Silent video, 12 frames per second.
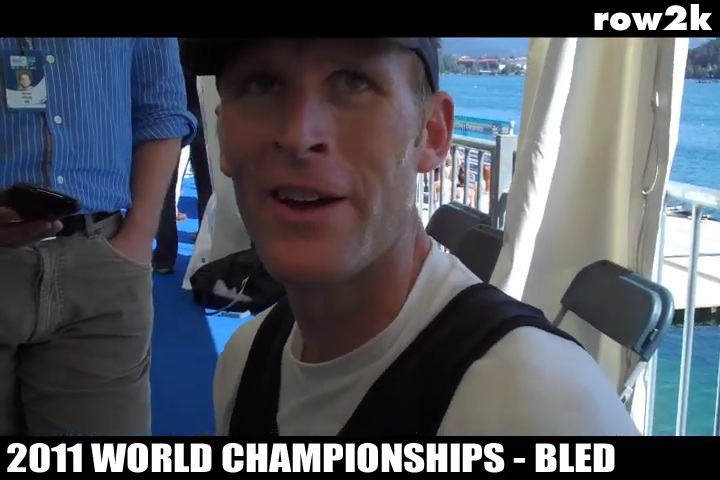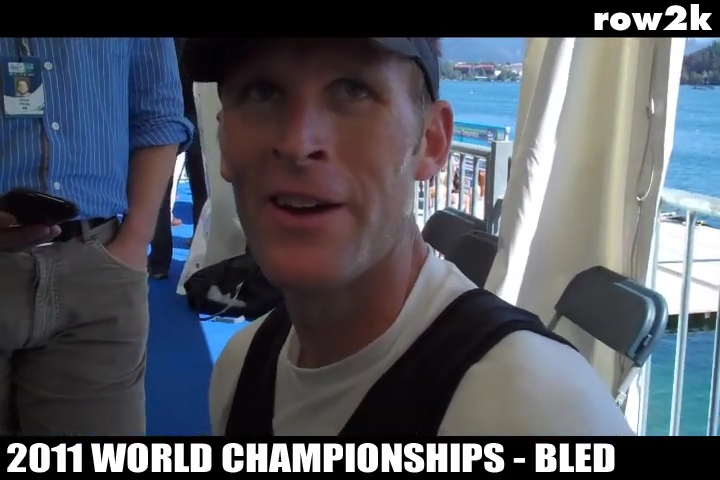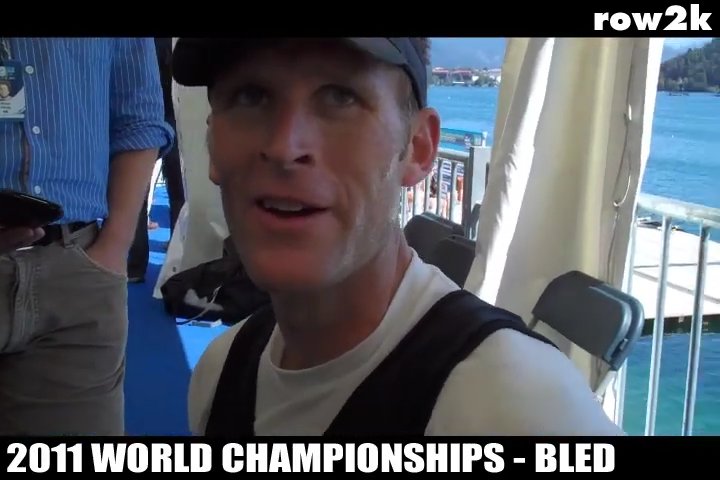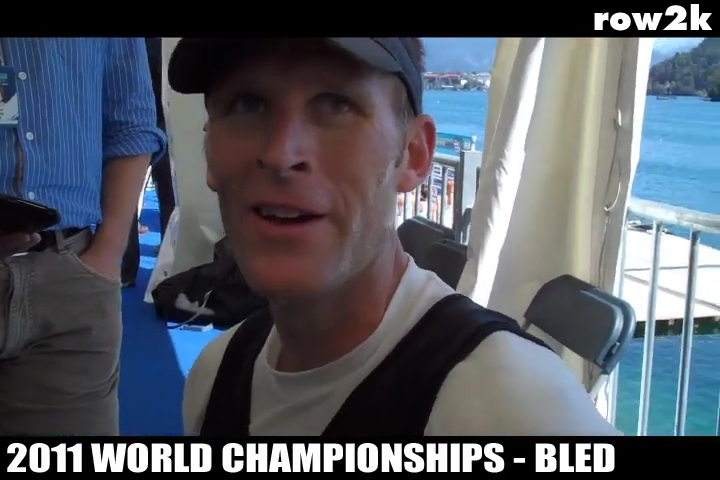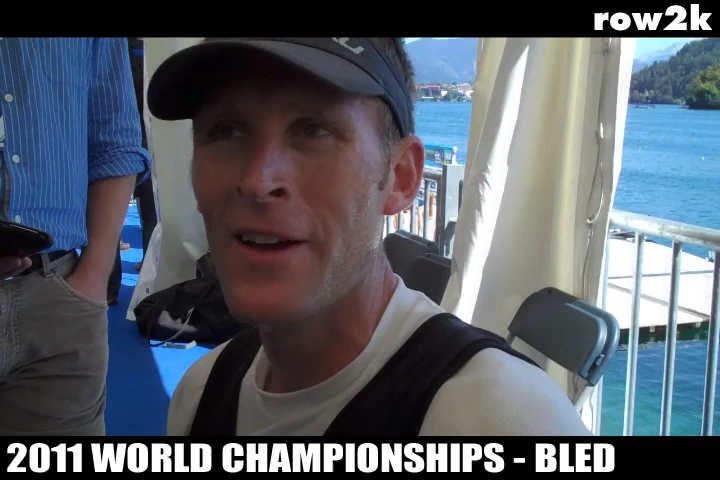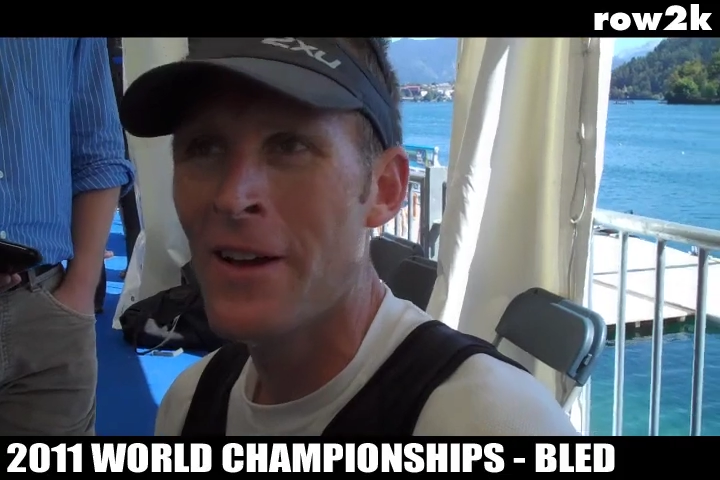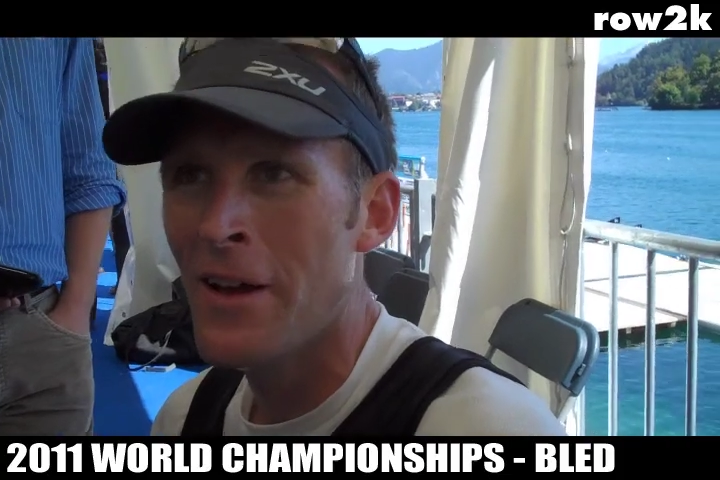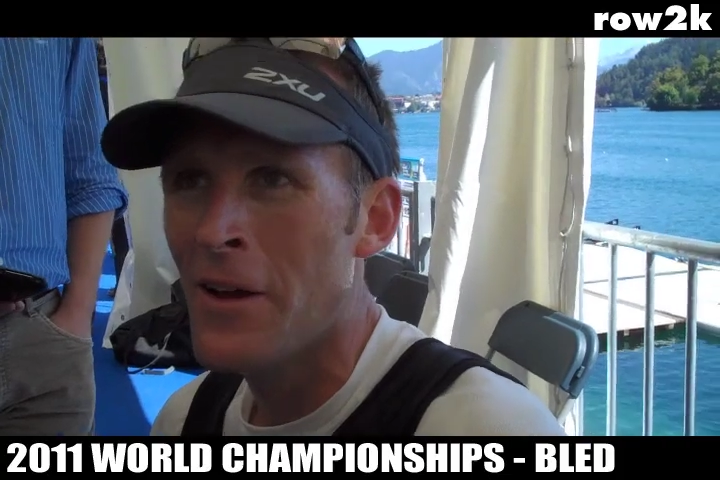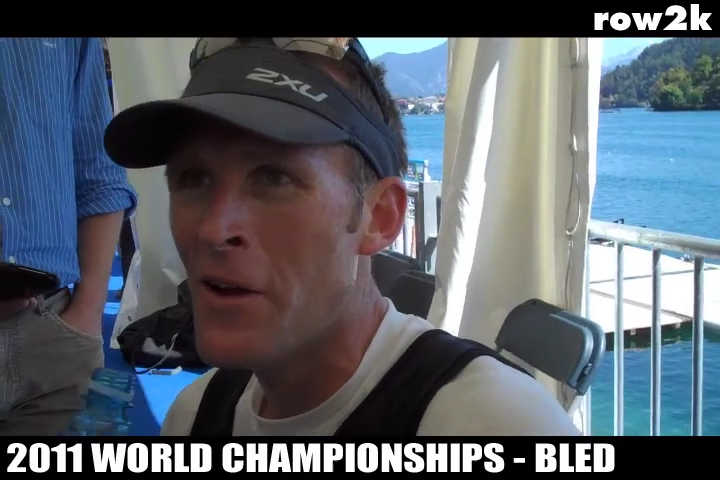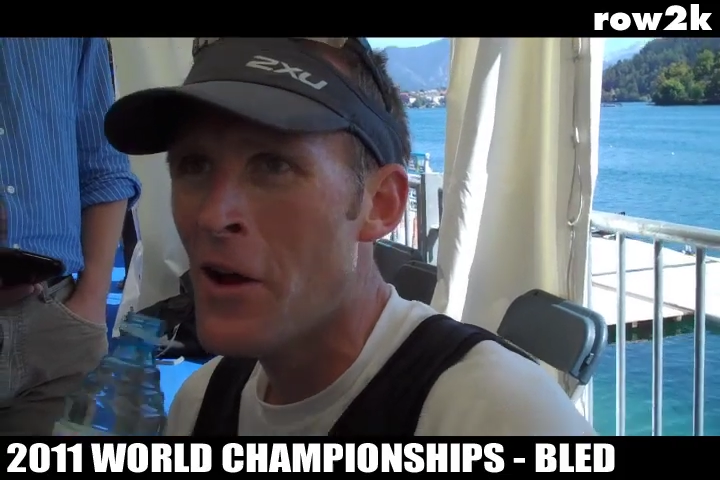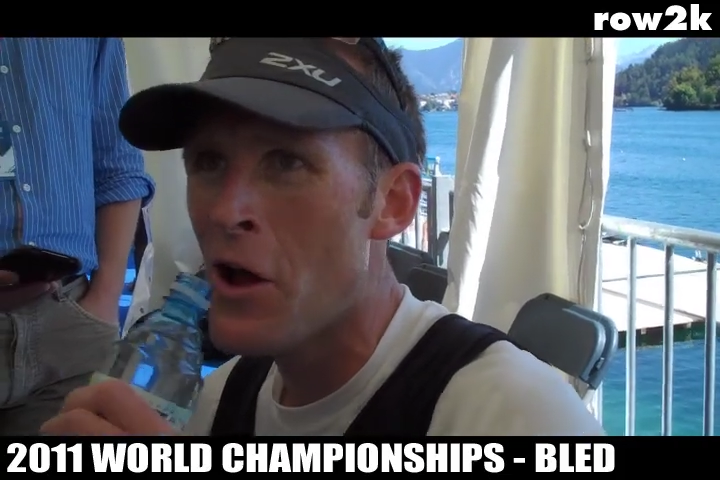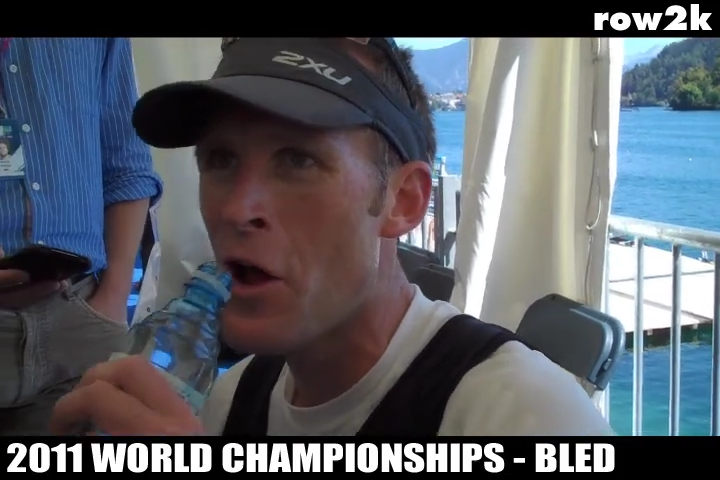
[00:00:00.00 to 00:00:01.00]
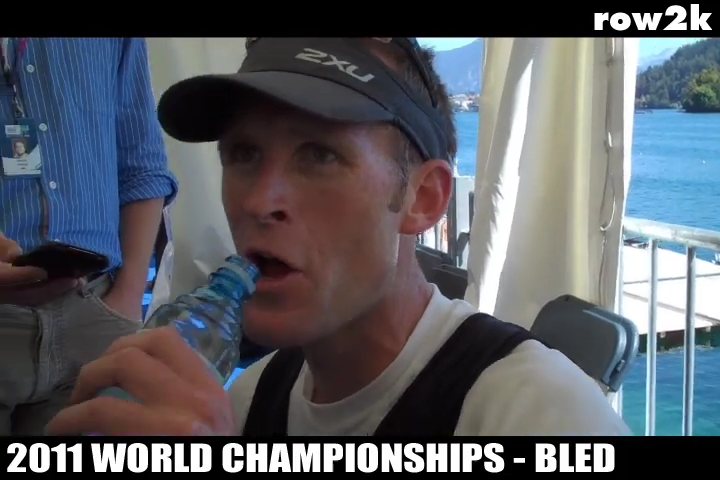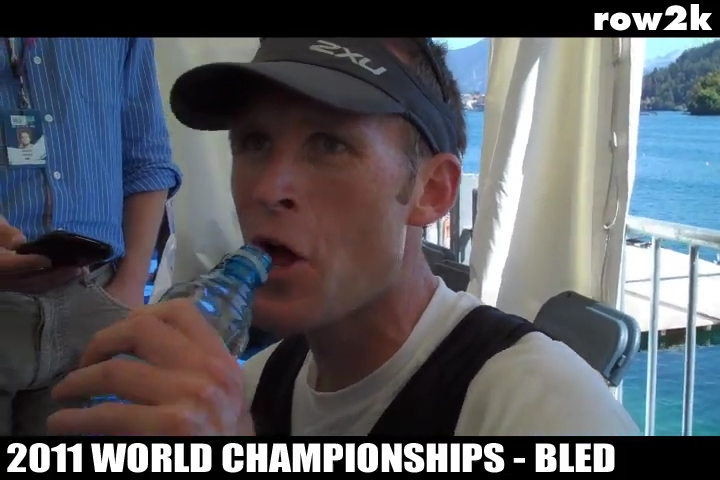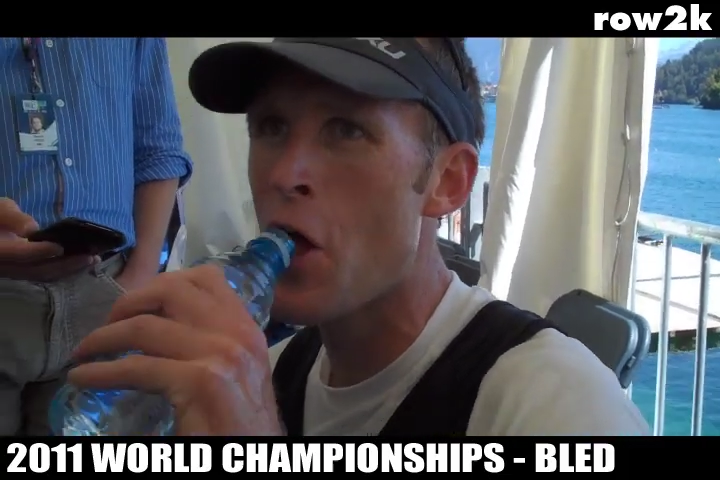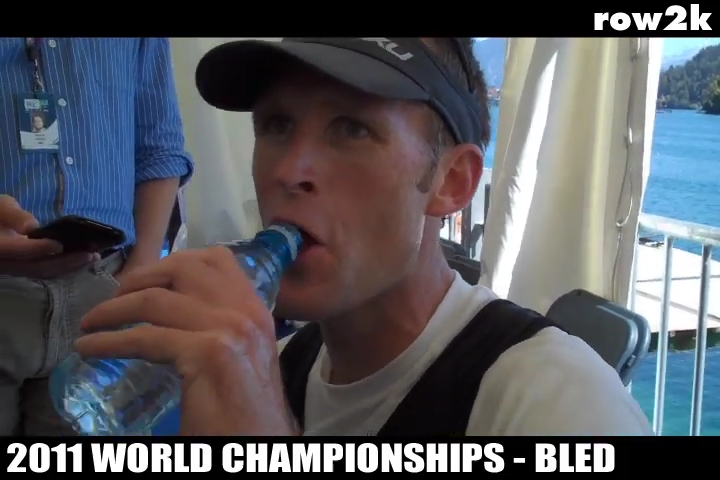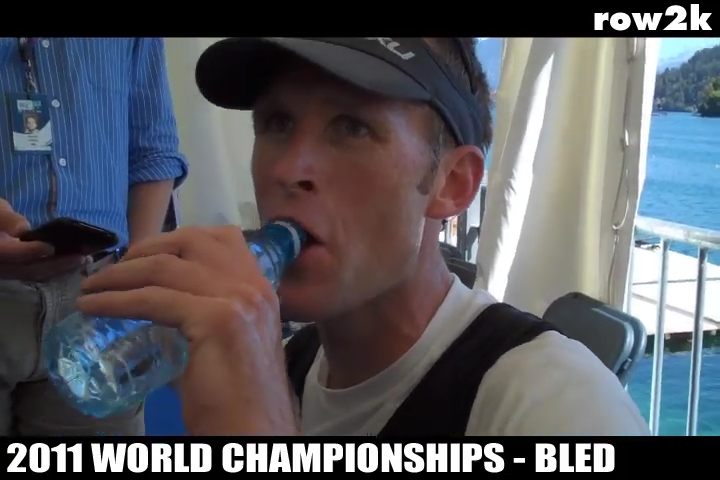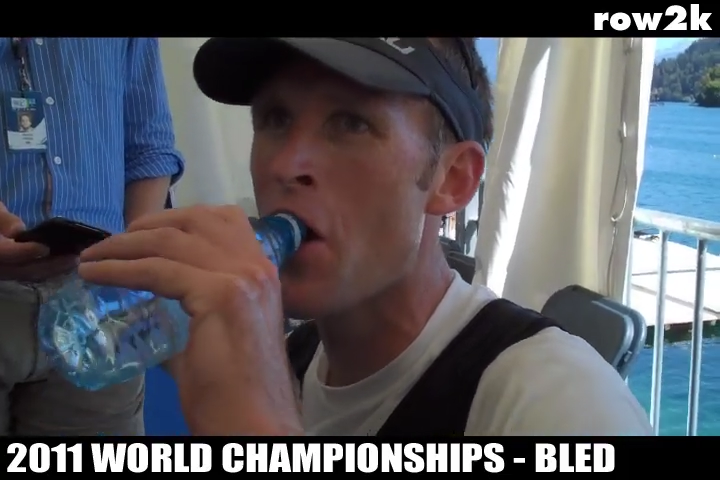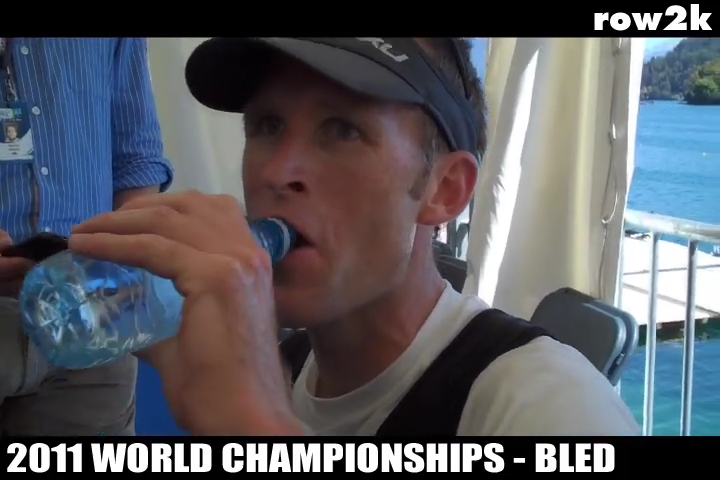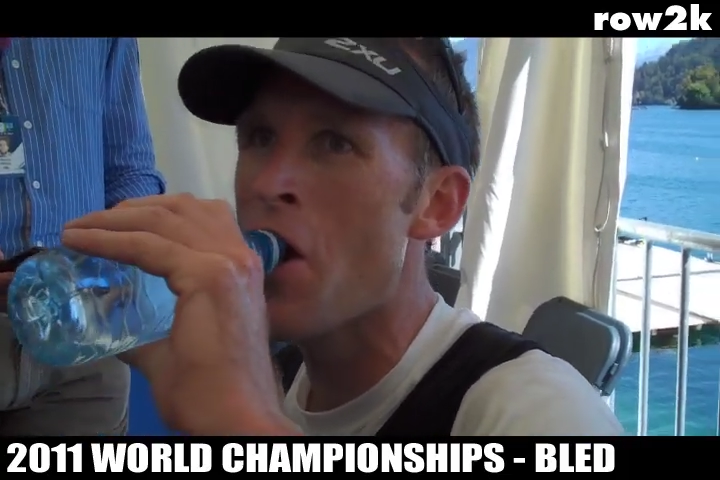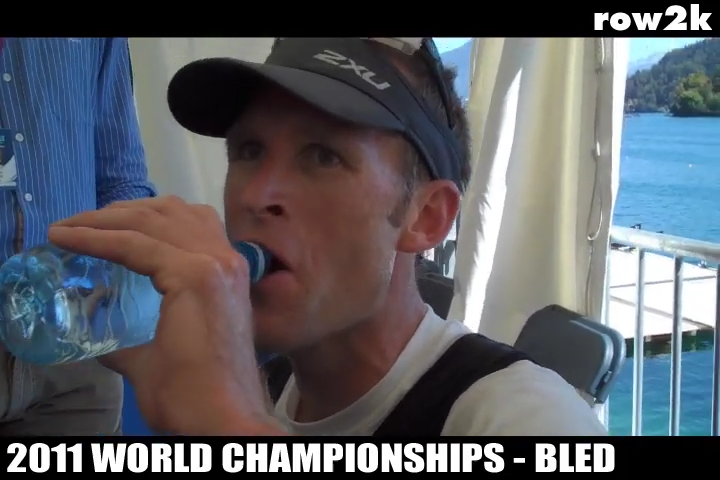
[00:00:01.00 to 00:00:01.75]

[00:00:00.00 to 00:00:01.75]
You're not switching Here. to the bike then?